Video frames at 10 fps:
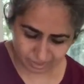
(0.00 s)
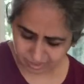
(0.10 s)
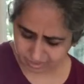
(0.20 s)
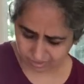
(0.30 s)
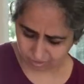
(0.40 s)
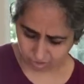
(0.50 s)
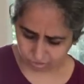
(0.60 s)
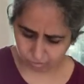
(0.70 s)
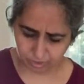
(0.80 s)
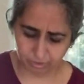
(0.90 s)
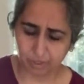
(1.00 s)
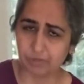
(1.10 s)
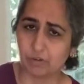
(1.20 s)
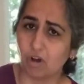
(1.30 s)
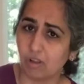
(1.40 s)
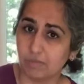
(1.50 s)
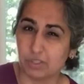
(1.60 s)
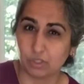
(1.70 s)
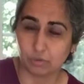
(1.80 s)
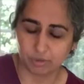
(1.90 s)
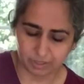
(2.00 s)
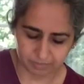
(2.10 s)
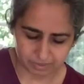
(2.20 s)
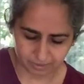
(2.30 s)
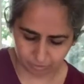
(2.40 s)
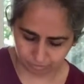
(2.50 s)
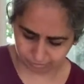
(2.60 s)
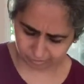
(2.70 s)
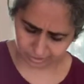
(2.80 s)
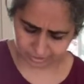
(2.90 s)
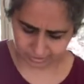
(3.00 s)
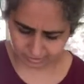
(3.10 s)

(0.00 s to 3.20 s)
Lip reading: this is also really great for olives and grapes too. Forgot to say